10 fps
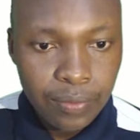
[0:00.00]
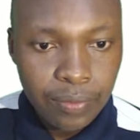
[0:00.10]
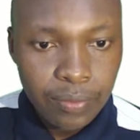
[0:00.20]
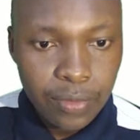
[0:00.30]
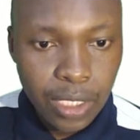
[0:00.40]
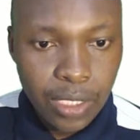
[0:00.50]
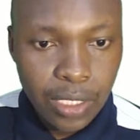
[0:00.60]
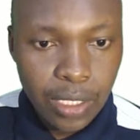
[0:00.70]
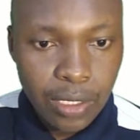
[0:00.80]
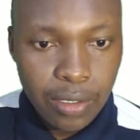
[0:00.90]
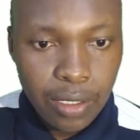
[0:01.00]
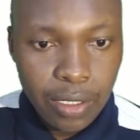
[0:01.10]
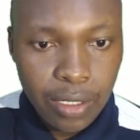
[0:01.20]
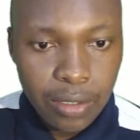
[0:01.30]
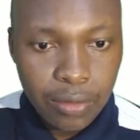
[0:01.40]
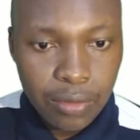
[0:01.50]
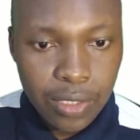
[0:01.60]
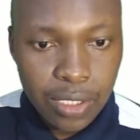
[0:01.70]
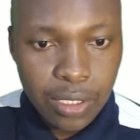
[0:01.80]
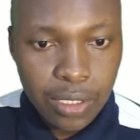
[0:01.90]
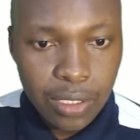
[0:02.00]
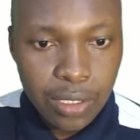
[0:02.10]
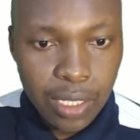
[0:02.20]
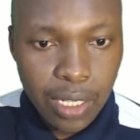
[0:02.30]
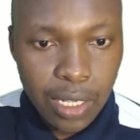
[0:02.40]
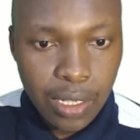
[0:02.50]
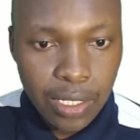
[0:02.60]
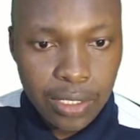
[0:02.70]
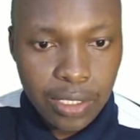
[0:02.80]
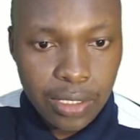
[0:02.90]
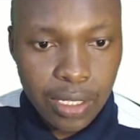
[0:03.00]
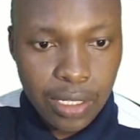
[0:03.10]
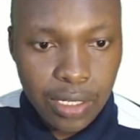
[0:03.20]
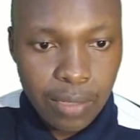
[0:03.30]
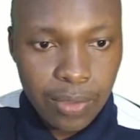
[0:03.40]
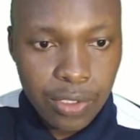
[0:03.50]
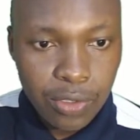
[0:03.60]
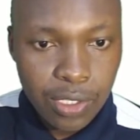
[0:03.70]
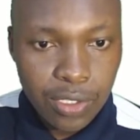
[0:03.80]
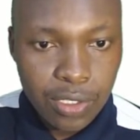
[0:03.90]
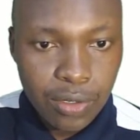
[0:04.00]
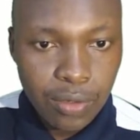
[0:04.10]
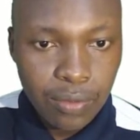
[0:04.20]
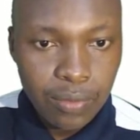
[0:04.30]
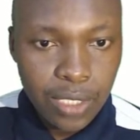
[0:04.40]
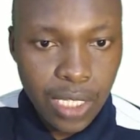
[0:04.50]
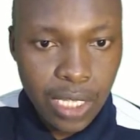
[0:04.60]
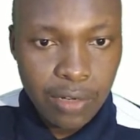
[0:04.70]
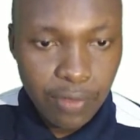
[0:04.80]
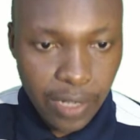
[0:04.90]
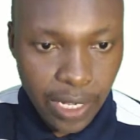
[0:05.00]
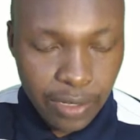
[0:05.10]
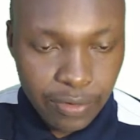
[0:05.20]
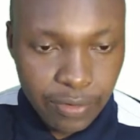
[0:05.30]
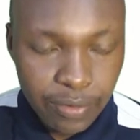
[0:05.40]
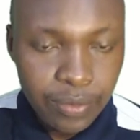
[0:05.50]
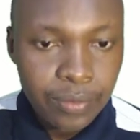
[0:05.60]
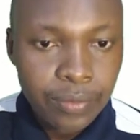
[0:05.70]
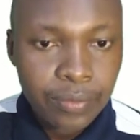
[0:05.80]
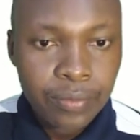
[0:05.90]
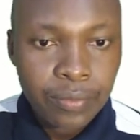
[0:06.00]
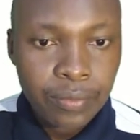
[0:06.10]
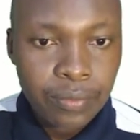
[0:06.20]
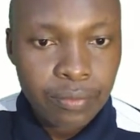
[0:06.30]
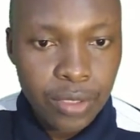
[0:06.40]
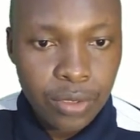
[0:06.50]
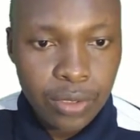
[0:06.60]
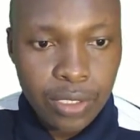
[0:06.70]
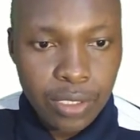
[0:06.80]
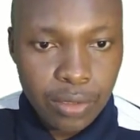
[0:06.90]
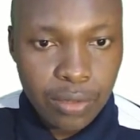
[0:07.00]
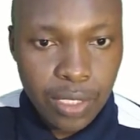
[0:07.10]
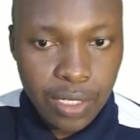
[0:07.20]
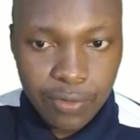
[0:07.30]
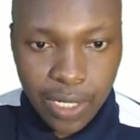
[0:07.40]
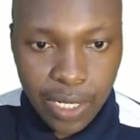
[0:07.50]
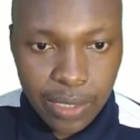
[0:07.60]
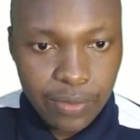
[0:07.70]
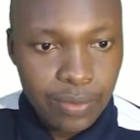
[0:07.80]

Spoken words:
Again, we still getting the area between 0 and 5. Between 0 and 5.